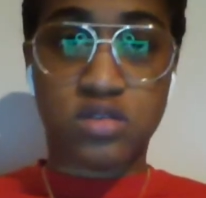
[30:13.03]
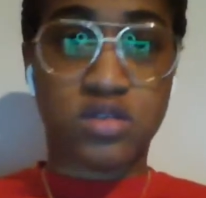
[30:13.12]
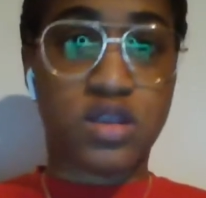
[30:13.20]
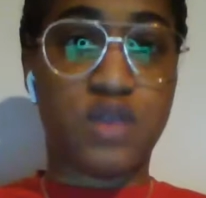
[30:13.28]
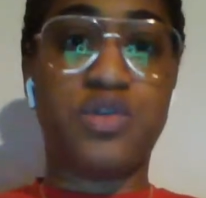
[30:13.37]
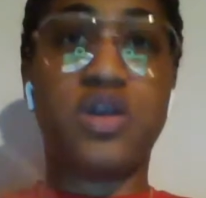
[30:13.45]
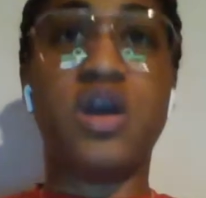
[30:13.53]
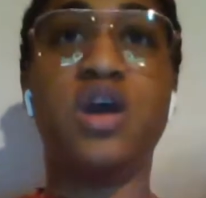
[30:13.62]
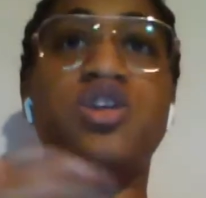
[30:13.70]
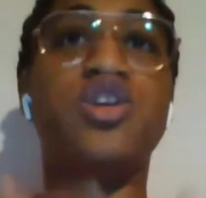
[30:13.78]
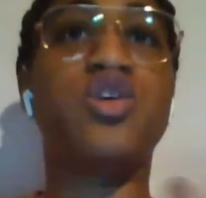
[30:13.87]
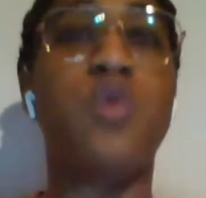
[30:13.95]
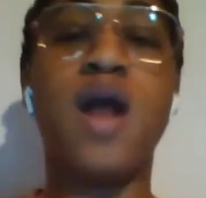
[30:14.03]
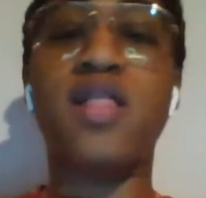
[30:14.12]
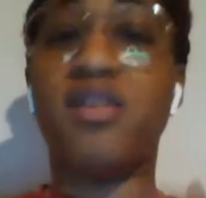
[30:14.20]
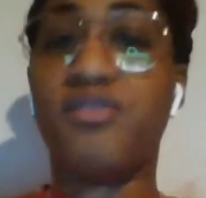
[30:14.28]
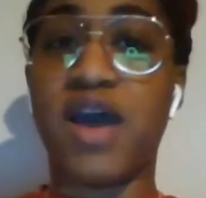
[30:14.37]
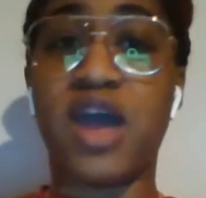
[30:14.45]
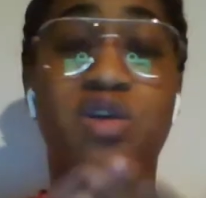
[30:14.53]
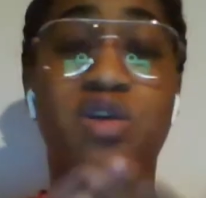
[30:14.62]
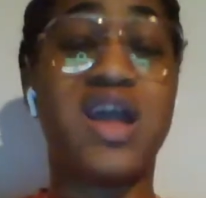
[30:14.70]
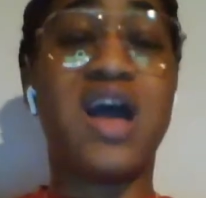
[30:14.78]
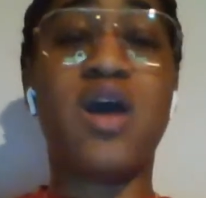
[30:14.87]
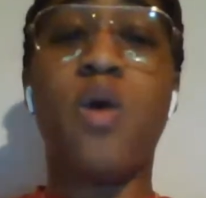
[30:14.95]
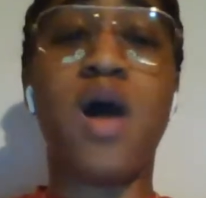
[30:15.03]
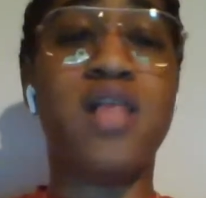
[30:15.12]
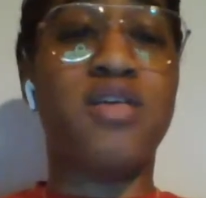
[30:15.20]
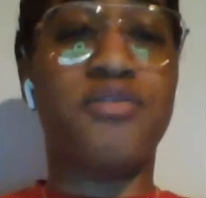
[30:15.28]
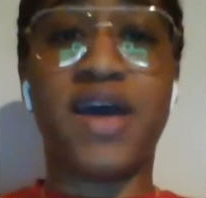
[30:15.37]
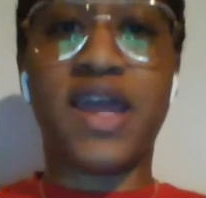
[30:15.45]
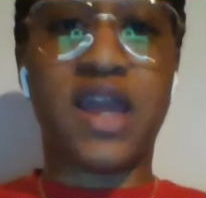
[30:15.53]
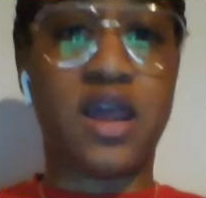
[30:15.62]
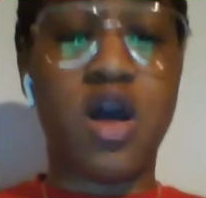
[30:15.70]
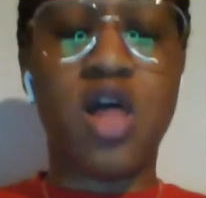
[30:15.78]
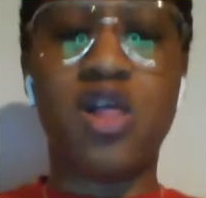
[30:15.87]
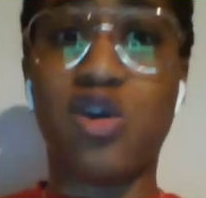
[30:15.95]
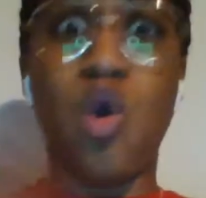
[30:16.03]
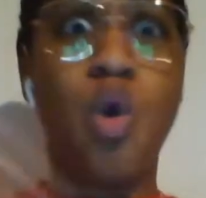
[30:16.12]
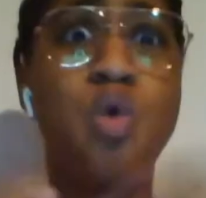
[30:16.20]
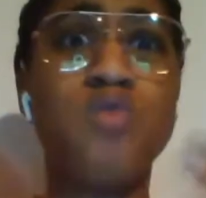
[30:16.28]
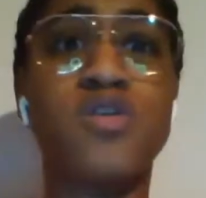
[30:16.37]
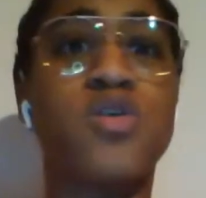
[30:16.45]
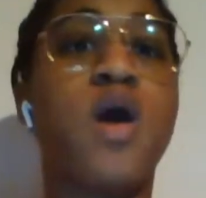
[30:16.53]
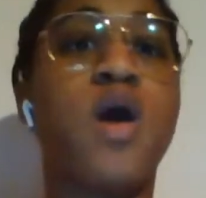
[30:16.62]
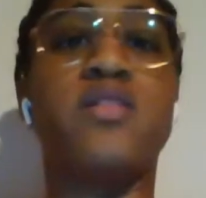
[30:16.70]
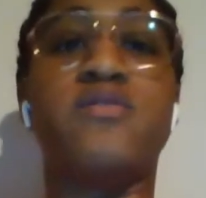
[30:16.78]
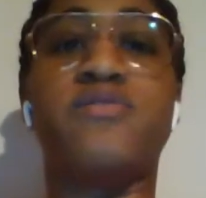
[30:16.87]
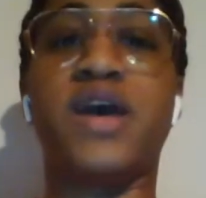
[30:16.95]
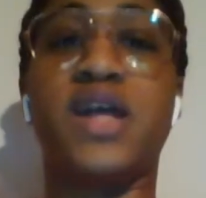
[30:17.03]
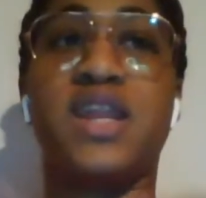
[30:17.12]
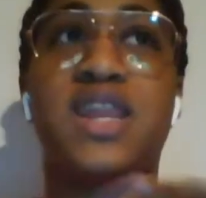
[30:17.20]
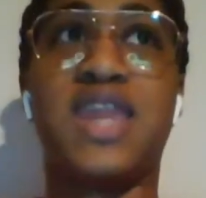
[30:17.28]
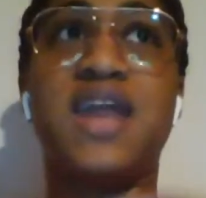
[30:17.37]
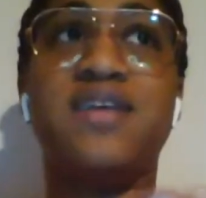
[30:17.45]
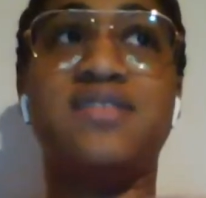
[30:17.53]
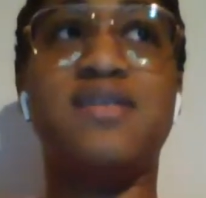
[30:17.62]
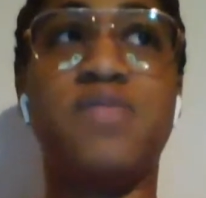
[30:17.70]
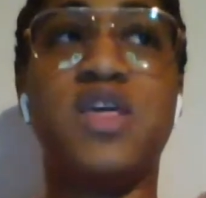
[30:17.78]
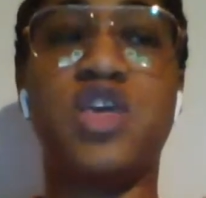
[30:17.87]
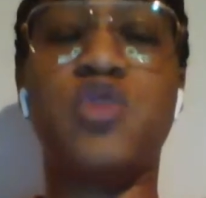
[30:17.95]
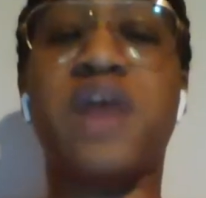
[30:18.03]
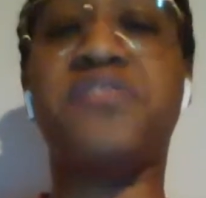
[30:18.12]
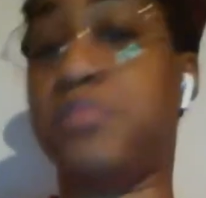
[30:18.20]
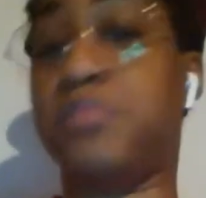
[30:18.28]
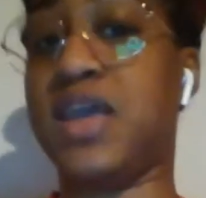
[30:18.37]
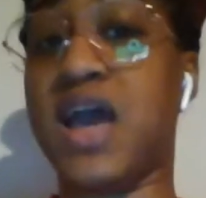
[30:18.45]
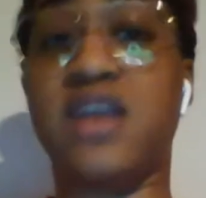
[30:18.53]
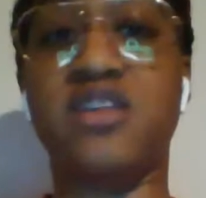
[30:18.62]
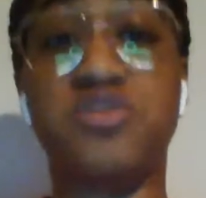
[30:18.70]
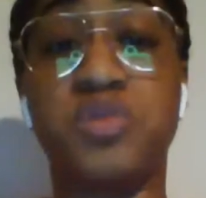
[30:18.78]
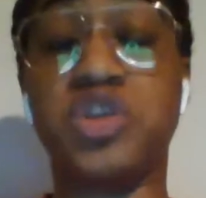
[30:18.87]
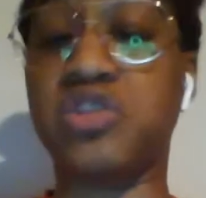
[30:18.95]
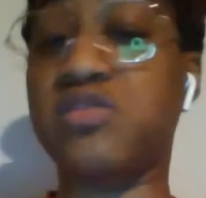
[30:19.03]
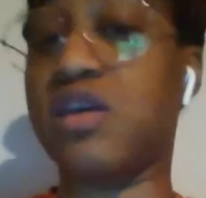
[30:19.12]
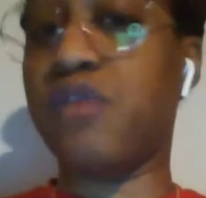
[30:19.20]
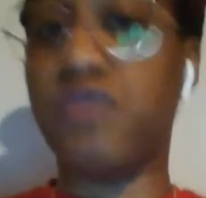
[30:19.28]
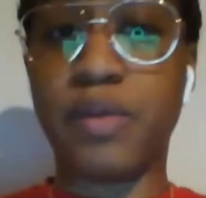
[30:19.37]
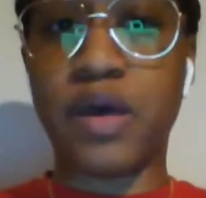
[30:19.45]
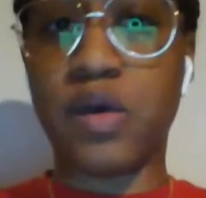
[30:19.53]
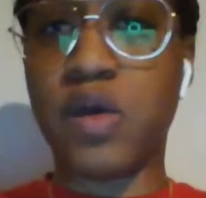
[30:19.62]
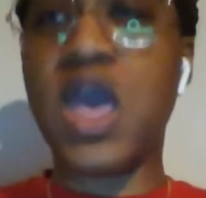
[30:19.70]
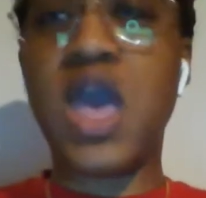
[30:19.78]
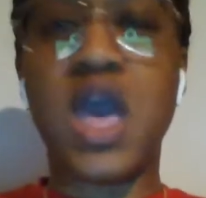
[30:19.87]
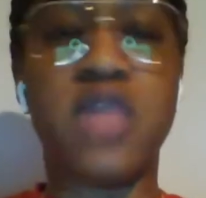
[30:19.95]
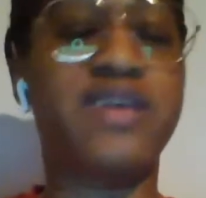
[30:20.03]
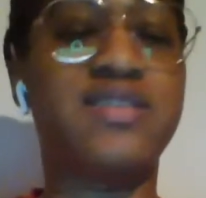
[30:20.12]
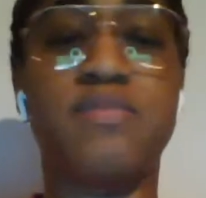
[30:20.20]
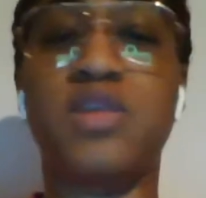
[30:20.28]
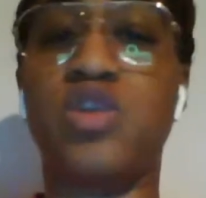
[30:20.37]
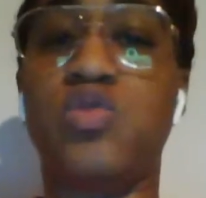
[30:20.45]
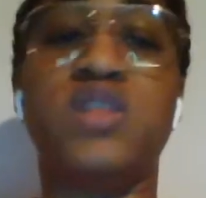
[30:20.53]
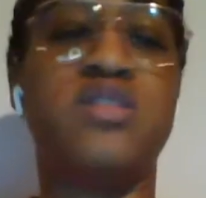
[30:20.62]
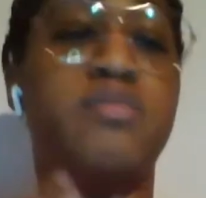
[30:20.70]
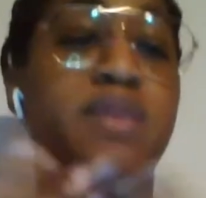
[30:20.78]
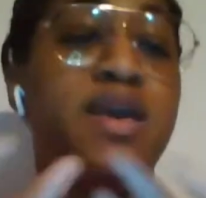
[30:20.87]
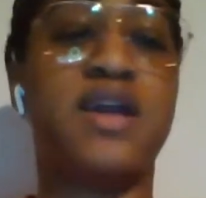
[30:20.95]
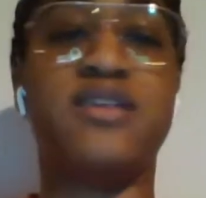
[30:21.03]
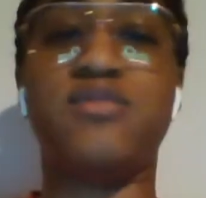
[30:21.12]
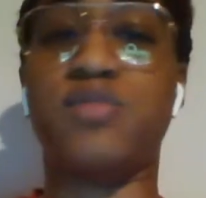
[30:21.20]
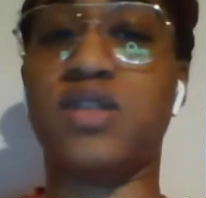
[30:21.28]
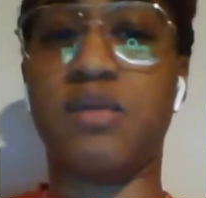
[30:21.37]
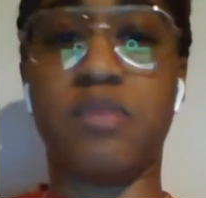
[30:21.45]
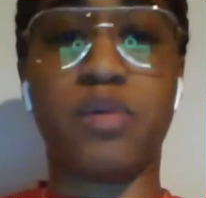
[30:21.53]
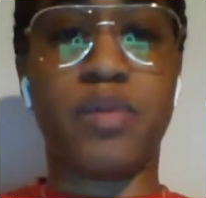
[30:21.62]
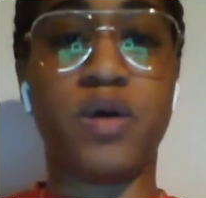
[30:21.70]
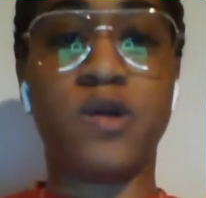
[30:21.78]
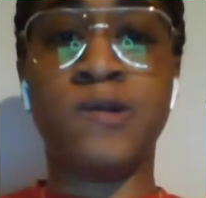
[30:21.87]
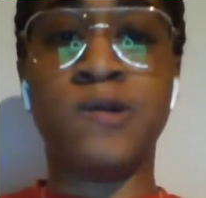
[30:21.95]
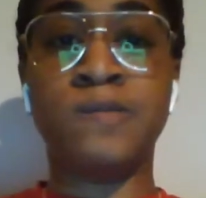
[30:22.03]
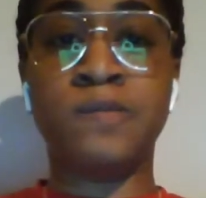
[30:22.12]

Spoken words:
if you're underqualified or not qualified at all or overqualified, that is something you have to be honest with yourself about. And that's something you need to be honest with them about.